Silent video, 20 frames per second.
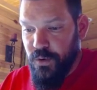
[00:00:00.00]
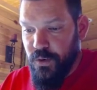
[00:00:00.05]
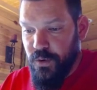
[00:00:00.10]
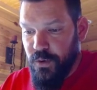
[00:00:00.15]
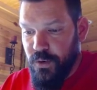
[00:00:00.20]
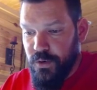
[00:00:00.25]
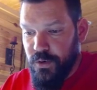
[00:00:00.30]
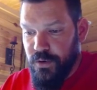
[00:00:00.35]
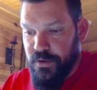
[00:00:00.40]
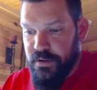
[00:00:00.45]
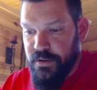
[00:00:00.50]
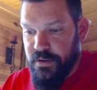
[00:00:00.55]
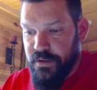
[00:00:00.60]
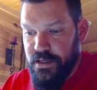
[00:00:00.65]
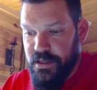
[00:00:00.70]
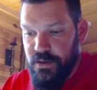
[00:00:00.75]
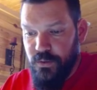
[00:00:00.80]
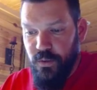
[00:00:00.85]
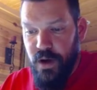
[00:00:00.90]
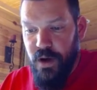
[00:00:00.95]
For
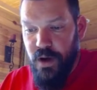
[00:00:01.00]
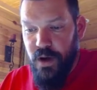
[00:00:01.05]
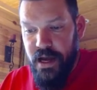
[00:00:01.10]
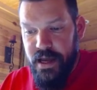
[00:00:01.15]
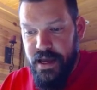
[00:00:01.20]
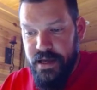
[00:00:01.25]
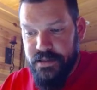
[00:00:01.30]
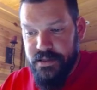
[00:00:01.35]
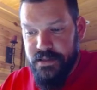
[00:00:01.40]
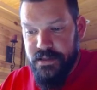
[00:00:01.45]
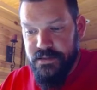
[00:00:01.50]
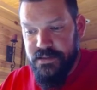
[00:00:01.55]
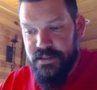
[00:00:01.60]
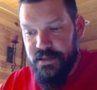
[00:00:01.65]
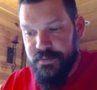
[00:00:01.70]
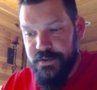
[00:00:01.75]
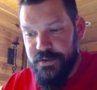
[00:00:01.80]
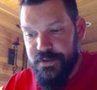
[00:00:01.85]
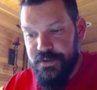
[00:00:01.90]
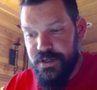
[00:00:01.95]
the y-axis
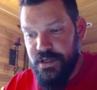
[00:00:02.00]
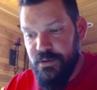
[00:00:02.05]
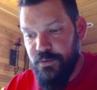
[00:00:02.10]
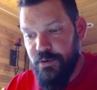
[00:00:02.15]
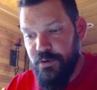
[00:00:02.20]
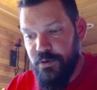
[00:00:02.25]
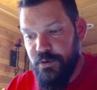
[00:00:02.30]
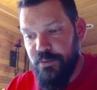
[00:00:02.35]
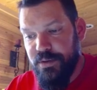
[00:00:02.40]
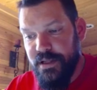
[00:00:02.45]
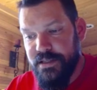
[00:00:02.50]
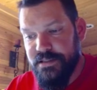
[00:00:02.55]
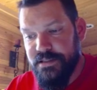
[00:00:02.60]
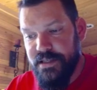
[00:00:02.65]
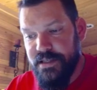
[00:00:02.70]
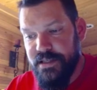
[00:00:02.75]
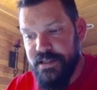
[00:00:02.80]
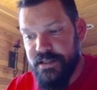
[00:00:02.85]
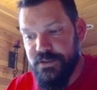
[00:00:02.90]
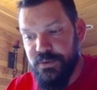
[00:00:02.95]
symmetry, we
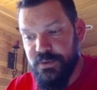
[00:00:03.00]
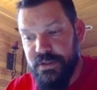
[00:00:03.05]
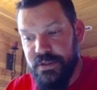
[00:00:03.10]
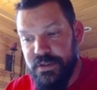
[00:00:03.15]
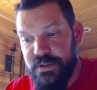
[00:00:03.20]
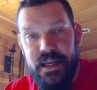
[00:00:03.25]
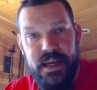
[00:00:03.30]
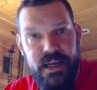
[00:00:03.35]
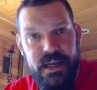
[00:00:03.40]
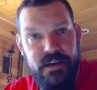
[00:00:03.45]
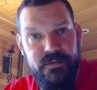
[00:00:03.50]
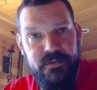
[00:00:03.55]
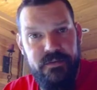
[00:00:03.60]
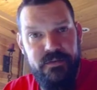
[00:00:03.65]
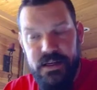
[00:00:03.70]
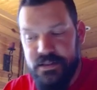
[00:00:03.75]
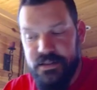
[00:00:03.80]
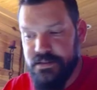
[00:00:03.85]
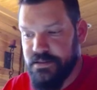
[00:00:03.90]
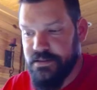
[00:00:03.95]
replace x with negative
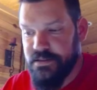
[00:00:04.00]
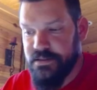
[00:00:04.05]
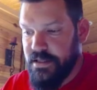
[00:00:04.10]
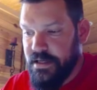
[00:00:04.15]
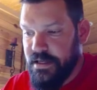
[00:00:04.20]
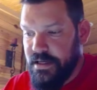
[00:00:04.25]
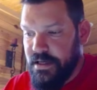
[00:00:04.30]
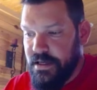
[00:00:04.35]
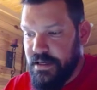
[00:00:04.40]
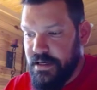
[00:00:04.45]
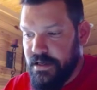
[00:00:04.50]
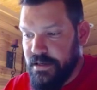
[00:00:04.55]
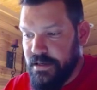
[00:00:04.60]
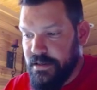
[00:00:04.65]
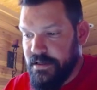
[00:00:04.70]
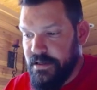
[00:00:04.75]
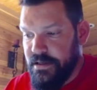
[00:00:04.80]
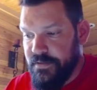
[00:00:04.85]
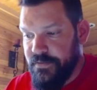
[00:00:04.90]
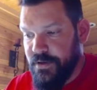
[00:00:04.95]
x.
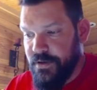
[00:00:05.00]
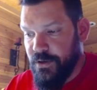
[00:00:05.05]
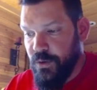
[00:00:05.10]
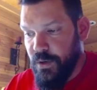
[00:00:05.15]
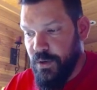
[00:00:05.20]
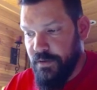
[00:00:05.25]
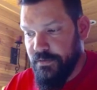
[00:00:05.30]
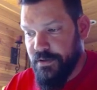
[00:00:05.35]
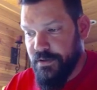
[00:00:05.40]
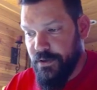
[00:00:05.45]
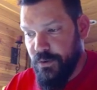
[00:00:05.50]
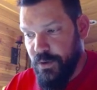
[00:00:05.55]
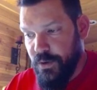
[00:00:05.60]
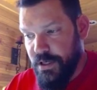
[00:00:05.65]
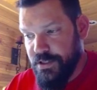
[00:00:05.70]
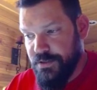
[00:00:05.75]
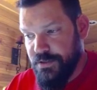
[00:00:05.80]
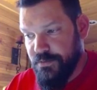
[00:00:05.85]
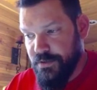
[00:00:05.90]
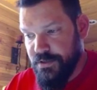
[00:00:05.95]
If an equivalent
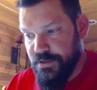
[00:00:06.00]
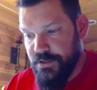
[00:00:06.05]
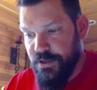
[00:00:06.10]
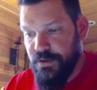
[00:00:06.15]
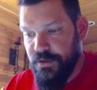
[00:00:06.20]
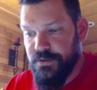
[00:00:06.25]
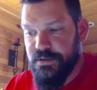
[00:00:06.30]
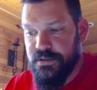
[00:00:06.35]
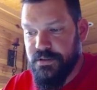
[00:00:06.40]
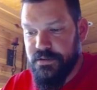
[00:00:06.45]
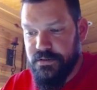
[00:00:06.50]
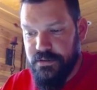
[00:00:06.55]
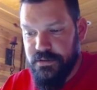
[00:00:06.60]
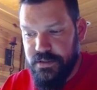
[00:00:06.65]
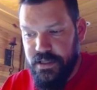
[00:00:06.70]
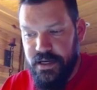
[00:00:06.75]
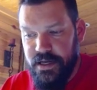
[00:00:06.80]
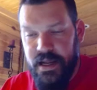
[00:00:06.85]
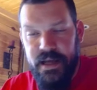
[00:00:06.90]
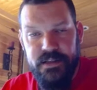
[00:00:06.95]
equation results,
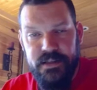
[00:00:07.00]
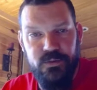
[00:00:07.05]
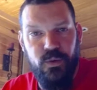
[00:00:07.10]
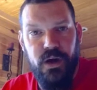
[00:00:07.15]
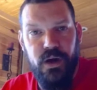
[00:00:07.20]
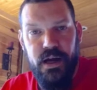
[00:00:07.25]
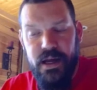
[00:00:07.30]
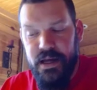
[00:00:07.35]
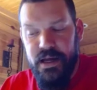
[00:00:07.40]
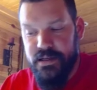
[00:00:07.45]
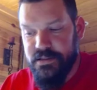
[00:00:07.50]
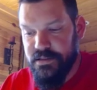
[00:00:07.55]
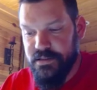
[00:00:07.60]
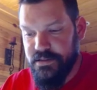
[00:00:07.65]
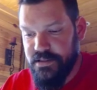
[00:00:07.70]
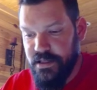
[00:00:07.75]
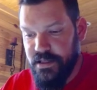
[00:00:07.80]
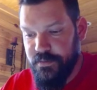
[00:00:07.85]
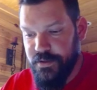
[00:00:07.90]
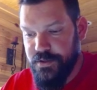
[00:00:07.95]
then it has
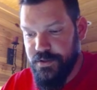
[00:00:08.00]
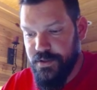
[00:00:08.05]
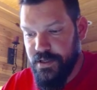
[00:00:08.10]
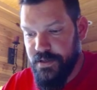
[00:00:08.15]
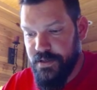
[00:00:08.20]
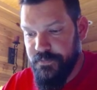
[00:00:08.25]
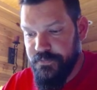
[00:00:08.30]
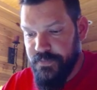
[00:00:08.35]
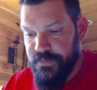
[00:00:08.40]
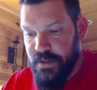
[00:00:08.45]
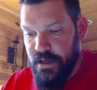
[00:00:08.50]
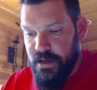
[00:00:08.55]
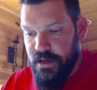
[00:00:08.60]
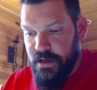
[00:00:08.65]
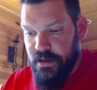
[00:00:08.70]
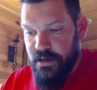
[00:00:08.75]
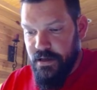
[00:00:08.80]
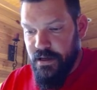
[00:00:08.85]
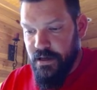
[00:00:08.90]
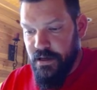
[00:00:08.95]
y-axis symmetry.
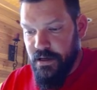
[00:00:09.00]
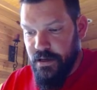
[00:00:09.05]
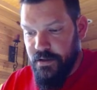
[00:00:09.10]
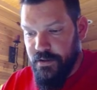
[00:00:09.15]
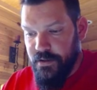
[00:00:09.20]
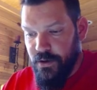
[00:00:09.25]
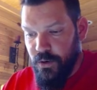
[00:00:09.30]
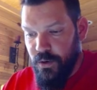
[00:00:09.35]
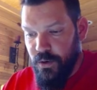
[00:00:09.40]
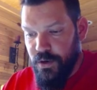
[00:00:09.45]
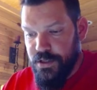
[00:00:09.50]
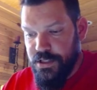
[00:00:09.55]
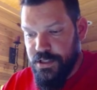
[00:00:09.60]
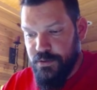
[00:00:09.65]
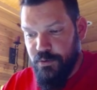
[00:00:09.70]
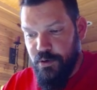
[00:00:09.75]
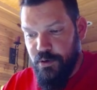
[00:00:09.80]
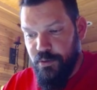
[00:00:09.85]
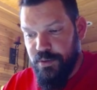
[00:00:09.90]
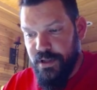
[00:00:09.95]
The
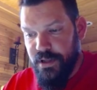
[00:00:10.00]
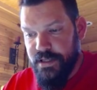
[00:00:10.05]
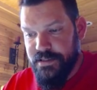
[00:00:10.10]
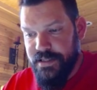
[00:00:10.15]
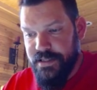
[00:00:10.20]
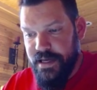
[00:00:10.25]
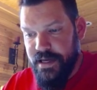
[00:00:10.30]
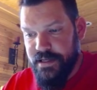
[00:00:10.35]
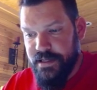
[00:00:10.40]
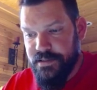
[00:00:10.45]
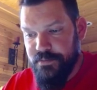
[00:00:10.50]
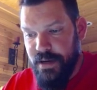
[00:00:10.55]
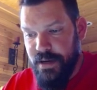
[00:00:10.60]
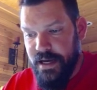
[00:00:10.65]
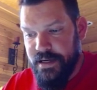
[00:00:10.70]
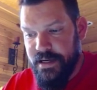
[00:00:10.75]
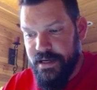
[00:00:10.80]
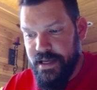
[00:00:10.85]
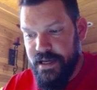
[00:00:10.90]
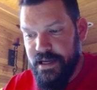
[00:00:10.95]
origin, we replace x
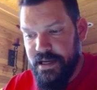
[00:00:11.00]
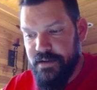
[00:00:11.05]
by